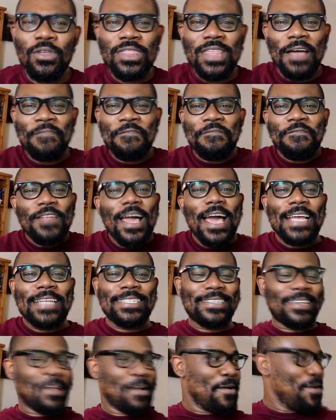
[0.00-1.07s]
on that
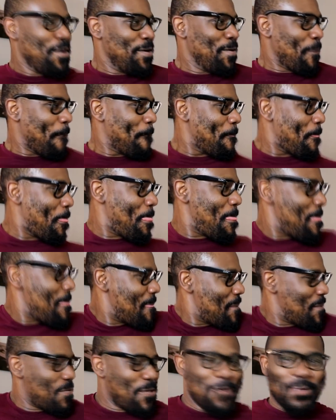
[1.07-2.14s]
flight,
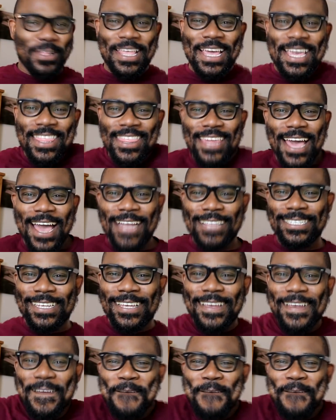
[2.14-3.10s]
you are like that.